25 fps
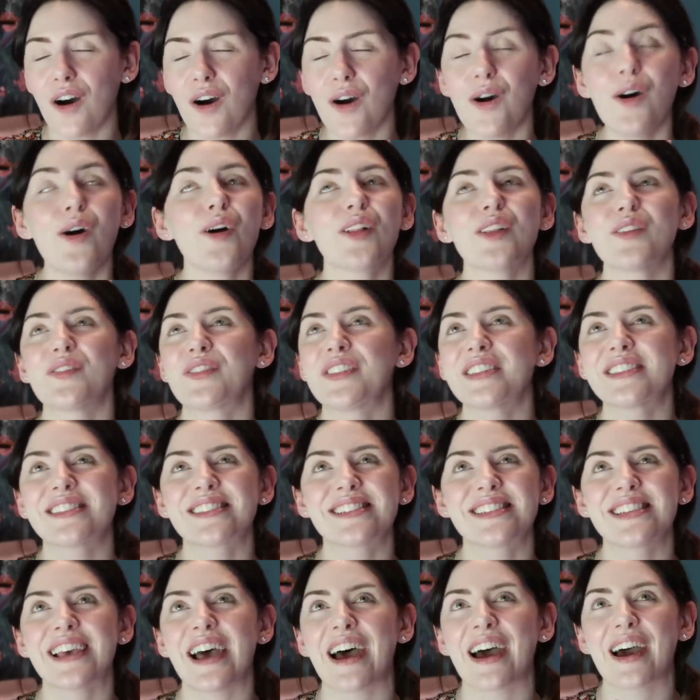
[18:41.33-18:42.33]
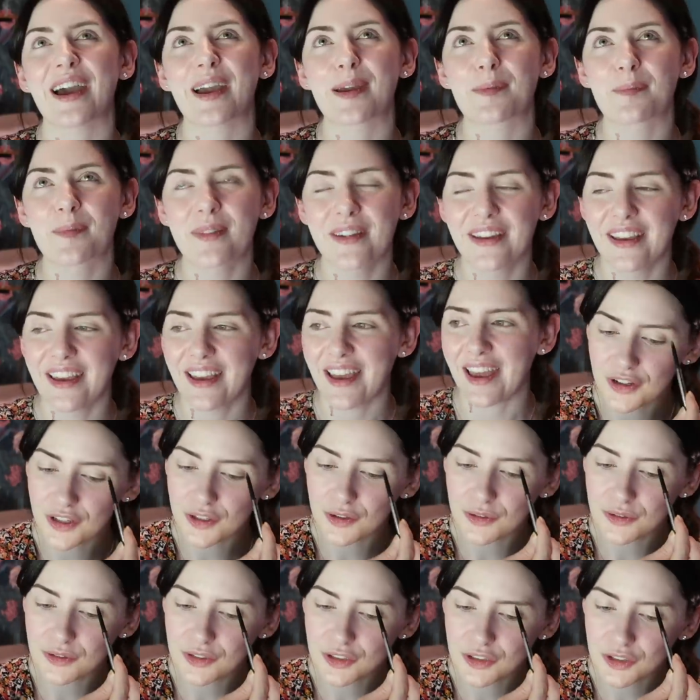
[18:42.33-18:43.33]
all of this time? For a
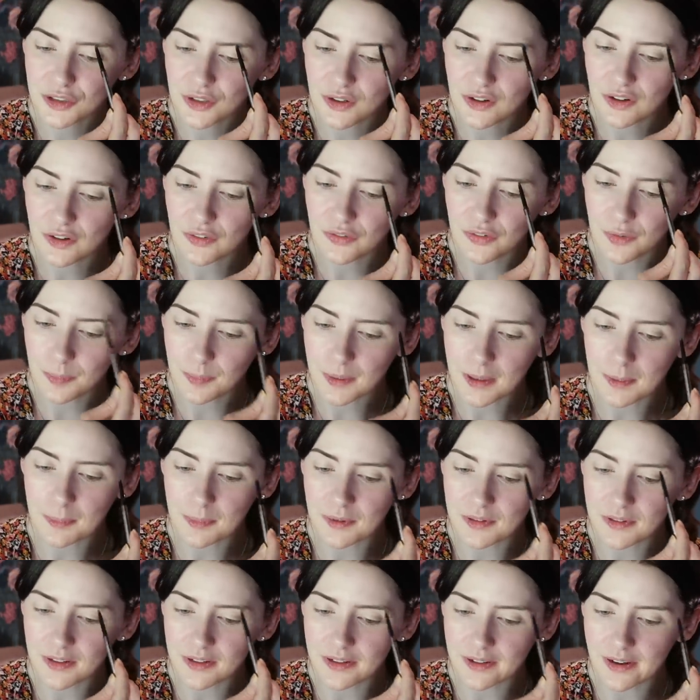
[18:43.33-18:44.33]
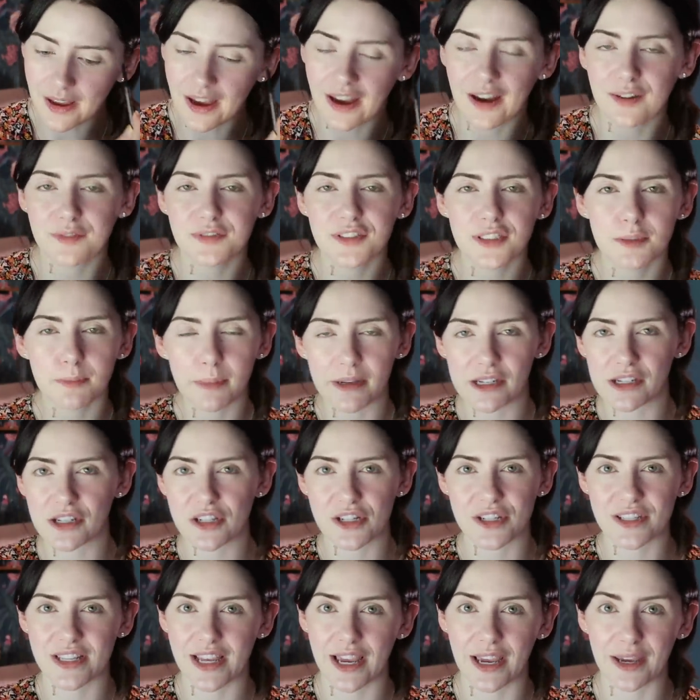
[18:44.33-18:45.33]
huge chunk of it, people didn't have
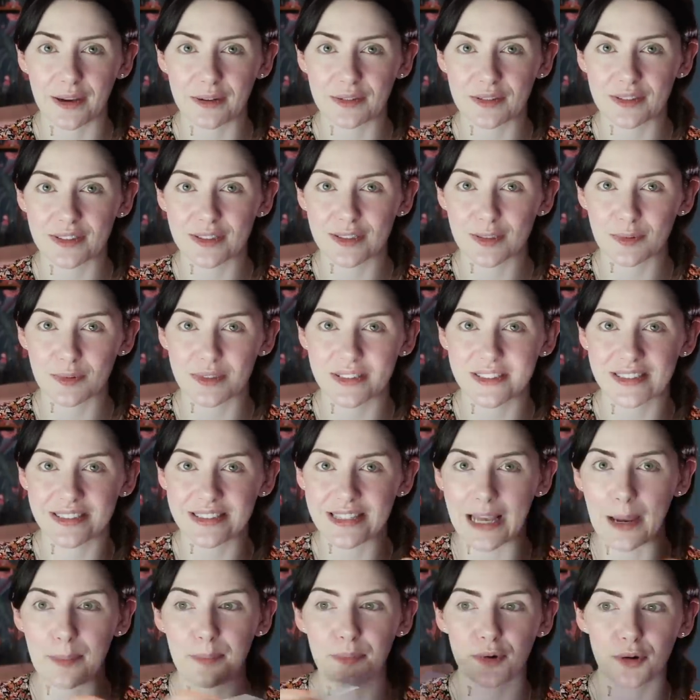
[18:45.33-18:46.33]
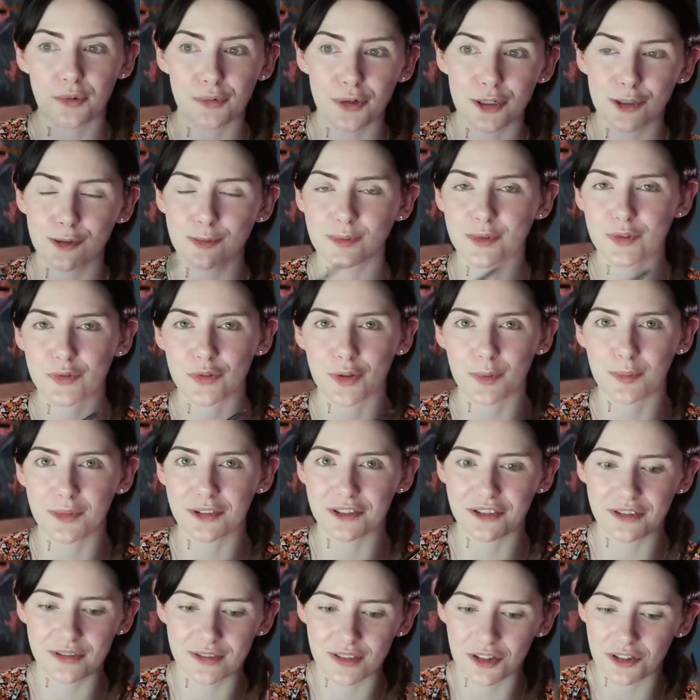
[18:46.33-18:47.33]
spacious houses with separate rooms from
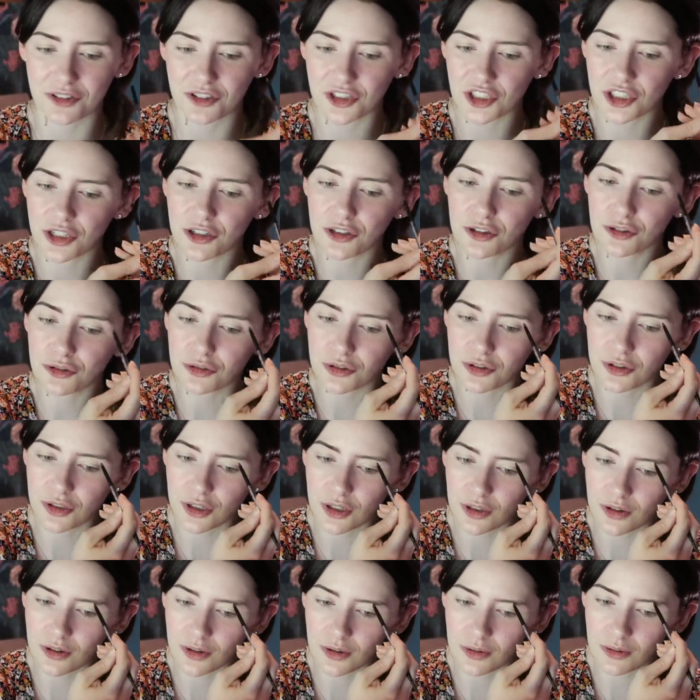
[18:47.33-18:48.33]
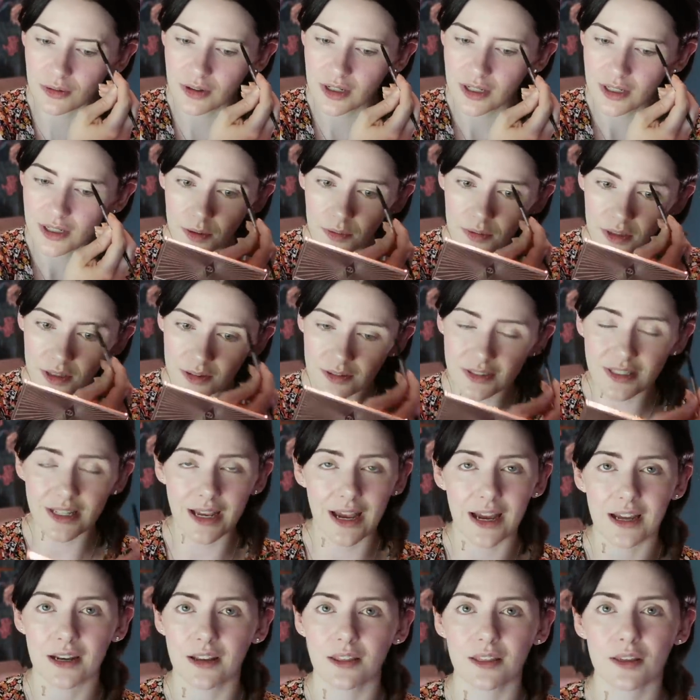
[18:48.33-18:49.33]
their children, you know? I don't think there's
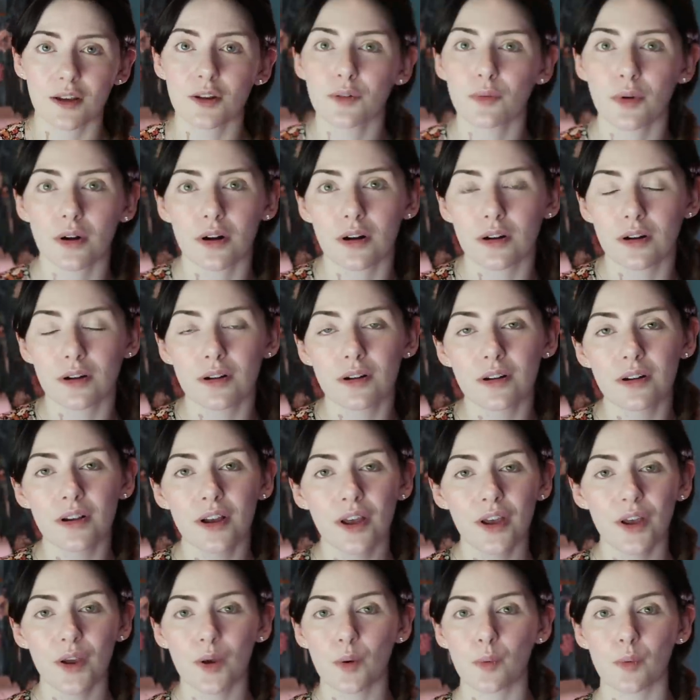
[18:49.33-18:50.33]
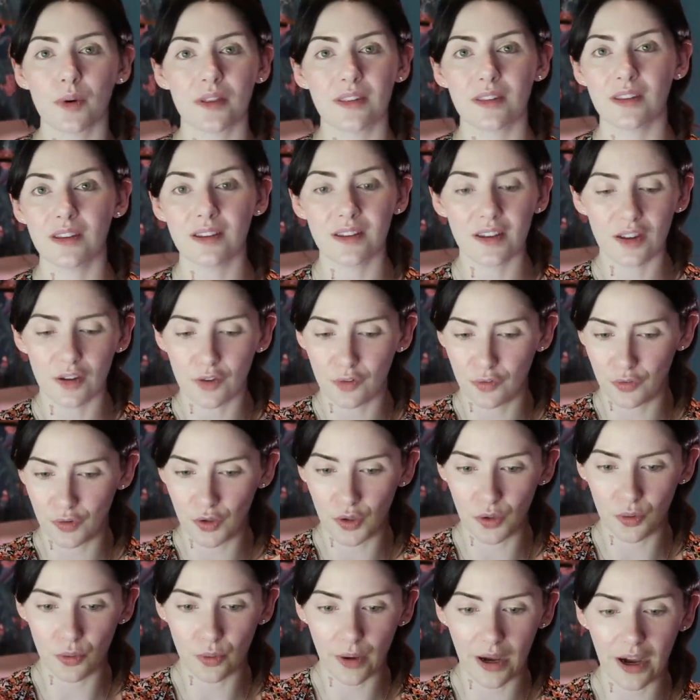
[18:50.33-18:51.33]
anything wrong with it. If
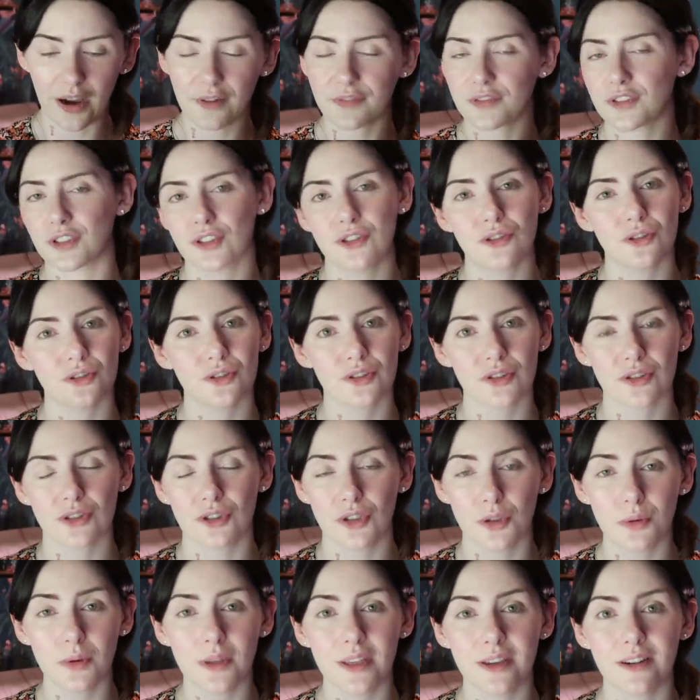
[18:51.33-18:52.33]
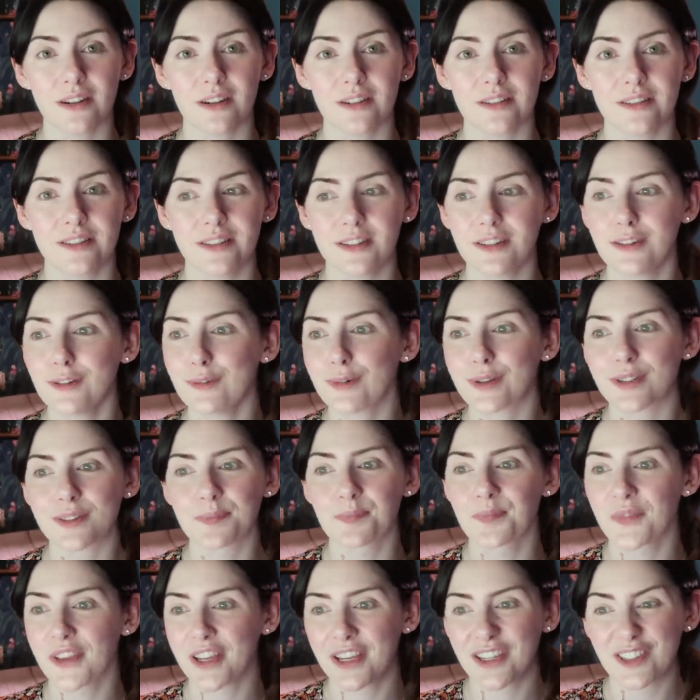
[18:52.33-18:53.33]
you have to just do what you gotta do
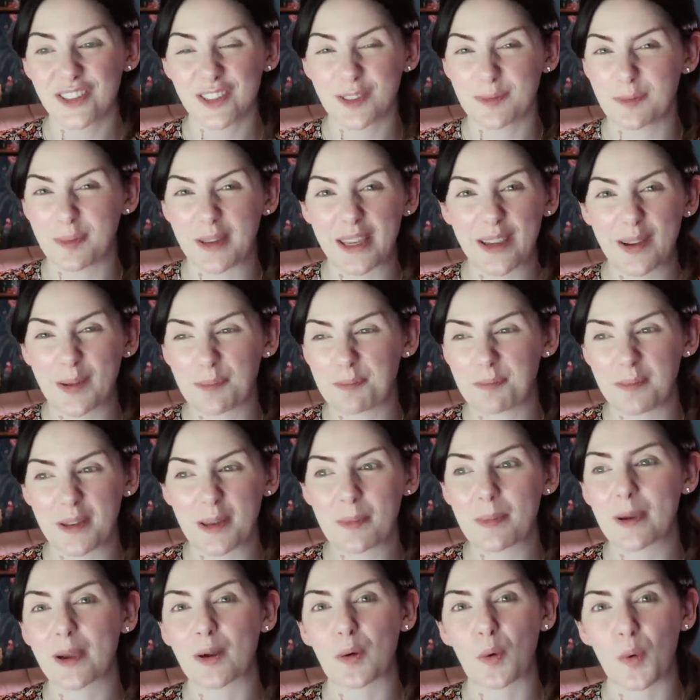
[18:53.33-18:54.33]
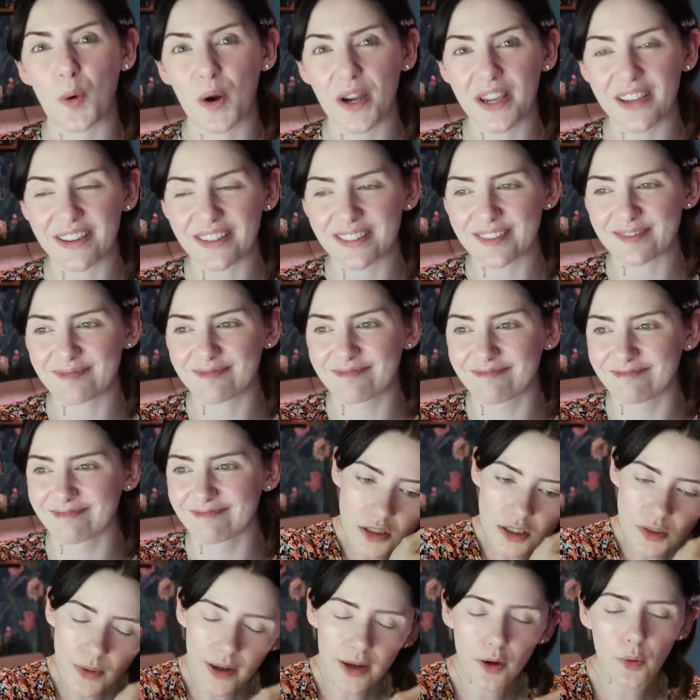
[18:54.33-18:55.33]
and just be a bit quiet.
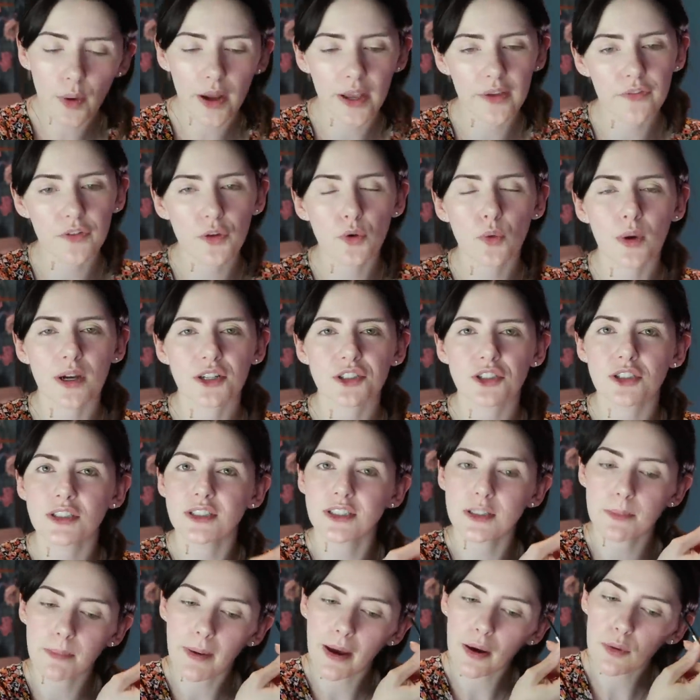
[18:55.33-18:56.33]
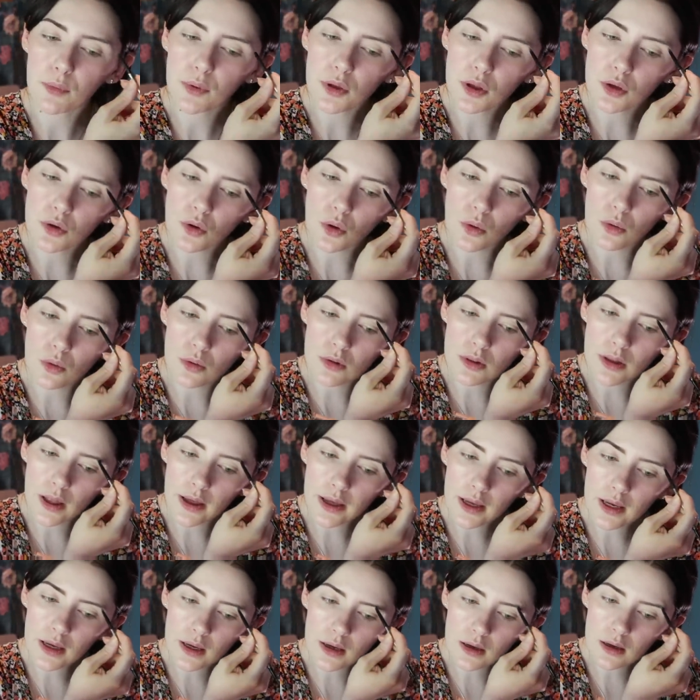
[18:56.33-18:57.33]
Also had quite a few questions about, you know,
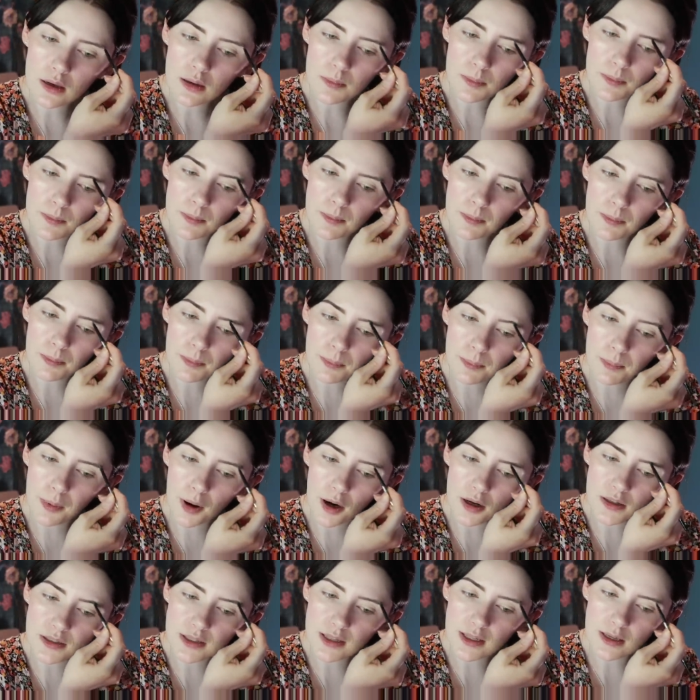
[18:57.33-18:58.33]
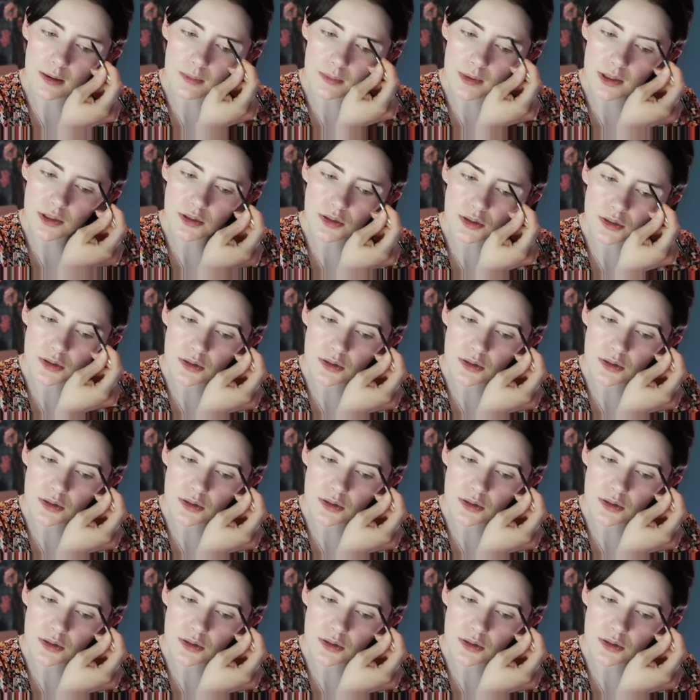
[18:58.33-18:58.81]
like body image.